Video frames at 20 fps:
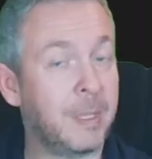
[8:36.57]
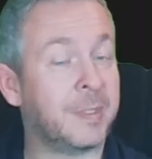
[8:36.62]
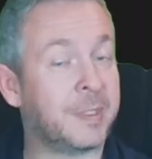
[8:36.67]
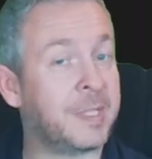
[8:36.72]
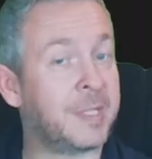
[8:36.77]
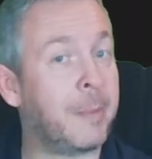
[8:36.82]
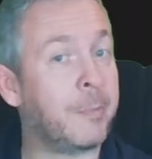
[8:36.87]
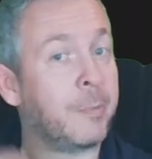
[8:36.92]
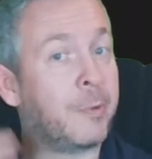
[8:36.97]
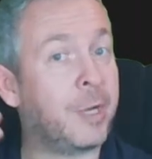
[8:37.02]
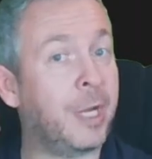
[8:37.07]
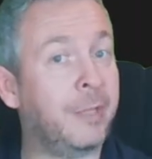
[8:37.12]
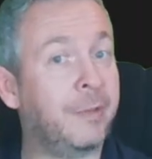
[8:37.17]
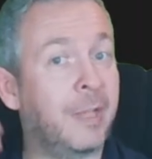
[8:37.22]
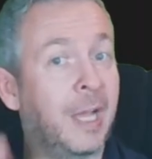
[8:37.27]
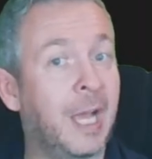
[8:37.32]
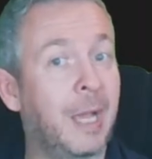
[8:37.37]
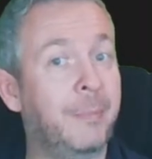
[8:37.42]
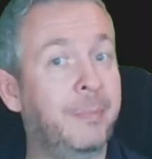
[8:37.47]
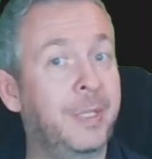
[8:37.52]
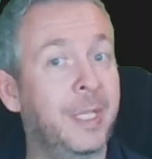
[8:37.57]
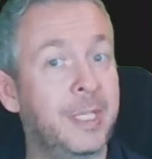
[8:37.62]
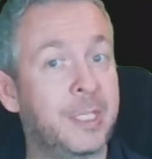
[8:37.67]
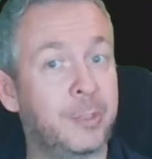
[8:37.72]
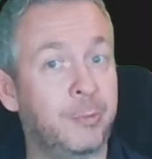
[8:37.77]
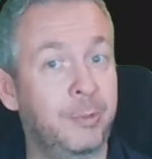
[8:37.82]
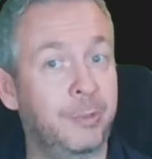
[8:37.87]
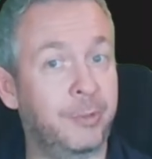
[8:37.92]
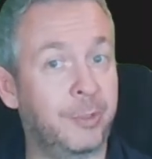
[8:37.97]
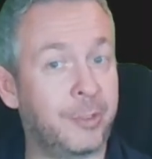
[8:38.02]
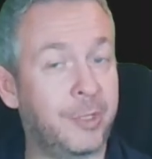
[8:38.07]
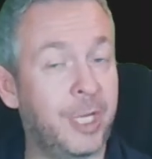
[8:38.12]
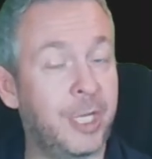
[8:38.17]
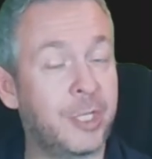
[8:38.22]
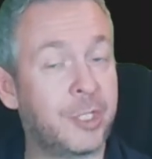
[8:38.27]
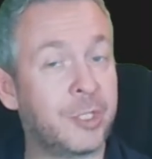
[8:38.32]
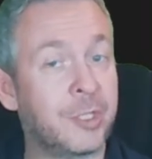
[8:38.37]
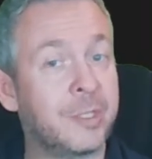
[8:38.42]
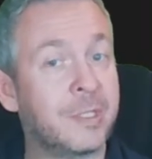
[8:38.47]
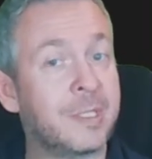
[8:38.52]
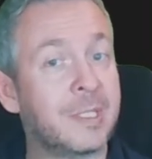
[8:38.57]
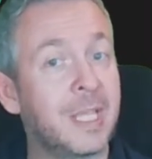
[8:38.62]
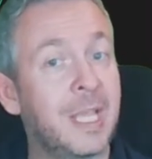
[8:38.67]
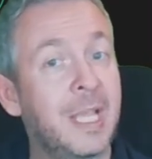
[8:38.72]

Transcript: some great updates to integrations